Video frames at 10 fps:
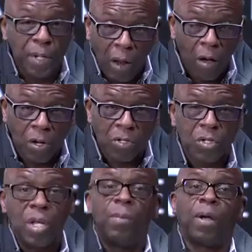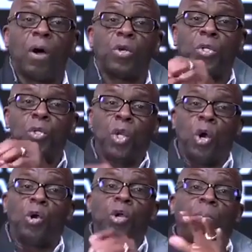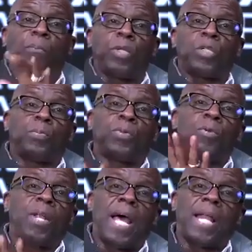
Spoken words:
lost because you learn the principles on how to